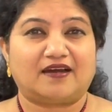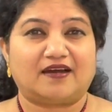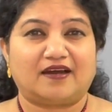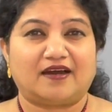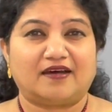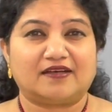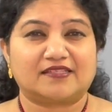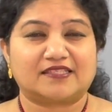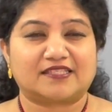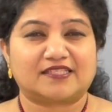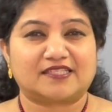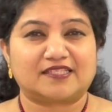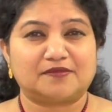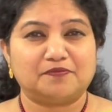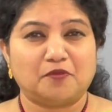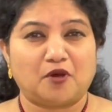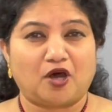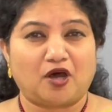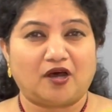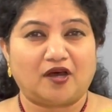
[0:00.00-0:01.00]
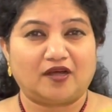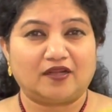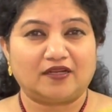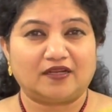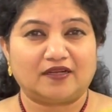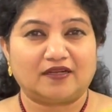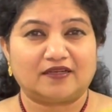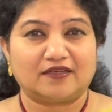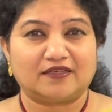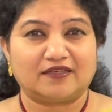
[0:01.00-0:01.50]
a small,
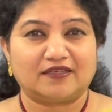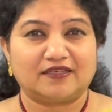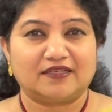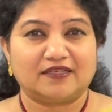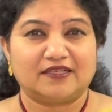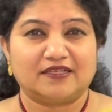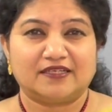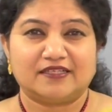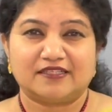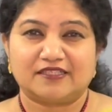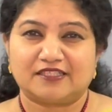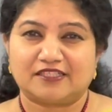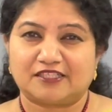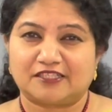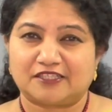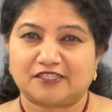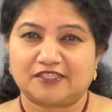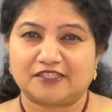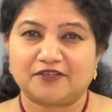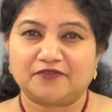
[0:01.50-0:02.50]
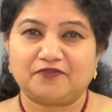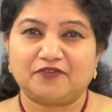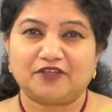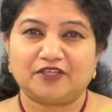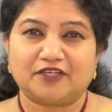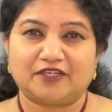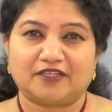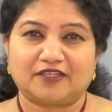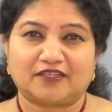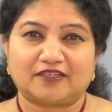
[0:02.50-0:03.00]

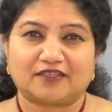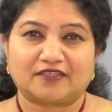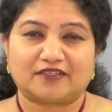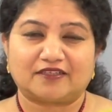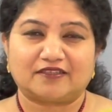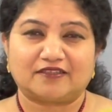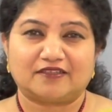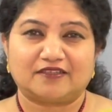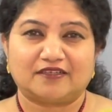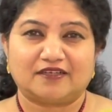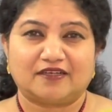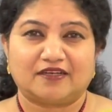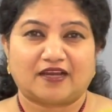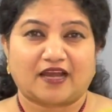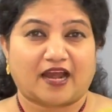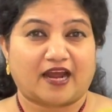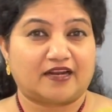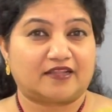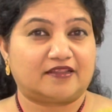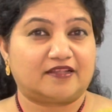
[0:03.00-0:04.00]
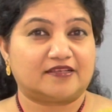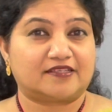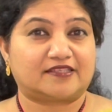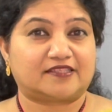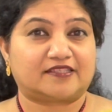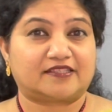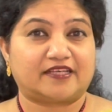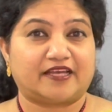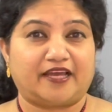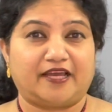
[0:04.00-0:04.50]
trivial, at the
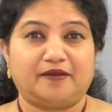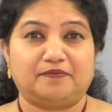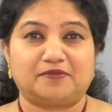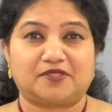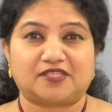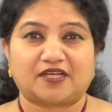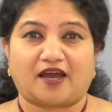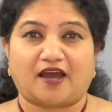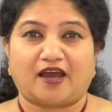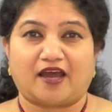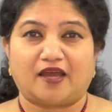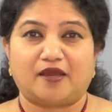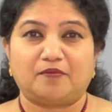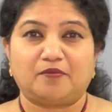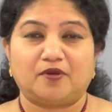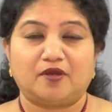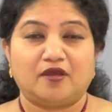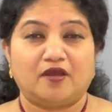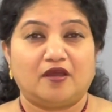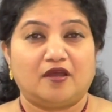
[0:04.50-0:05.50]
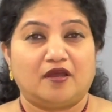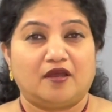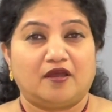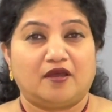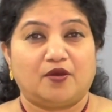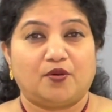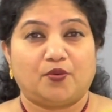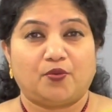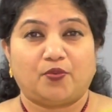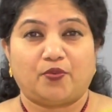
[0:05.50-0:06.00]
same time
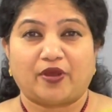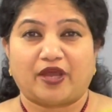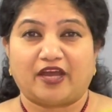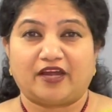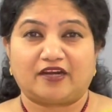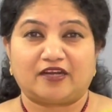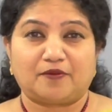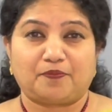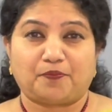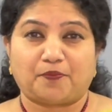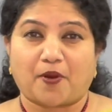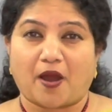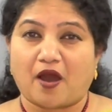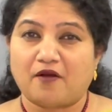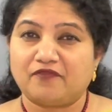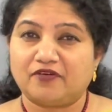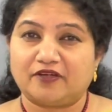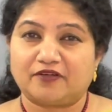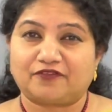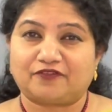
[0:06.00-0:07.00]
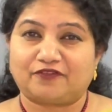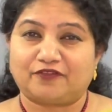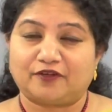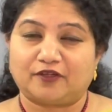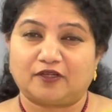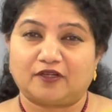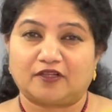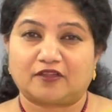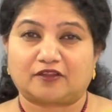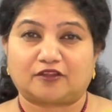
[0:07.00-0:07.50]
very
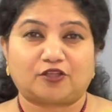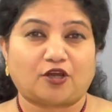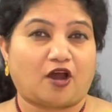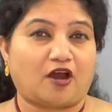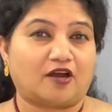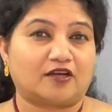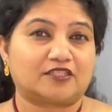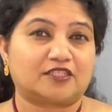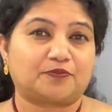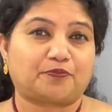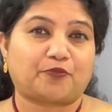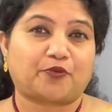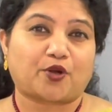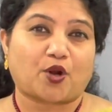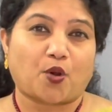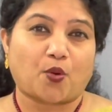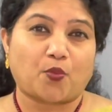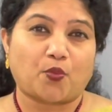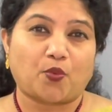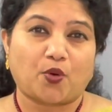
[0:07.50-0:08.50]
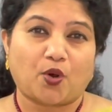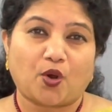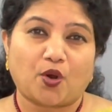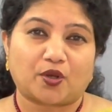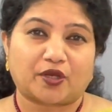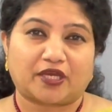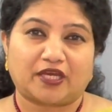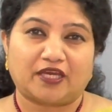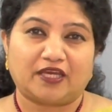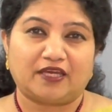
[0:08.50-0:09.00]
powerful,
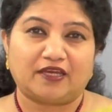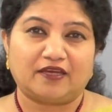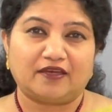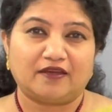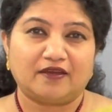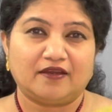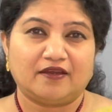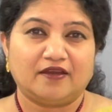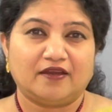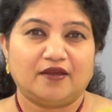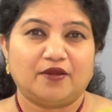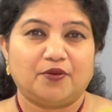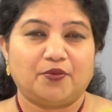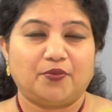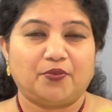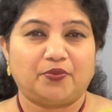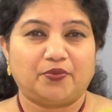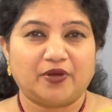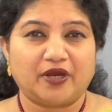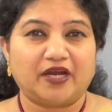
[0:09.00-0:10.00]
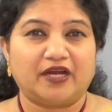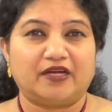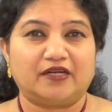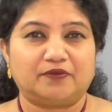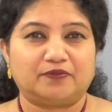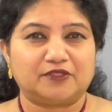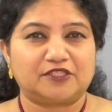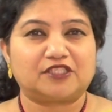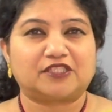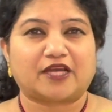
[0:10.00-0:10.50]
thought-provoking
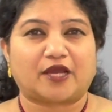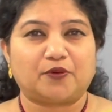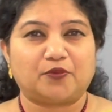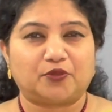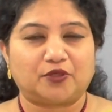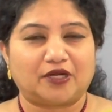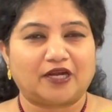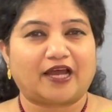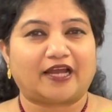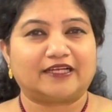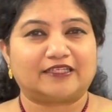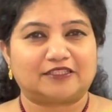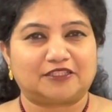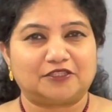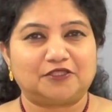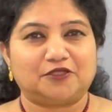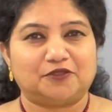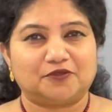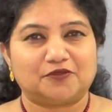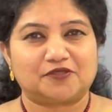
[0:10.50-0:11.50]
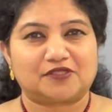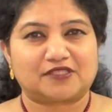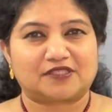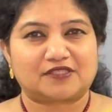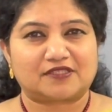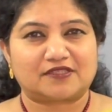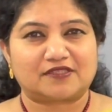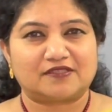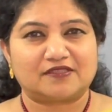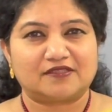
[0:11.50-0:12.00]
word which I would like to
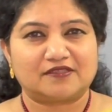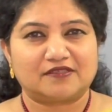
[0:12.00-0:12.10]
use: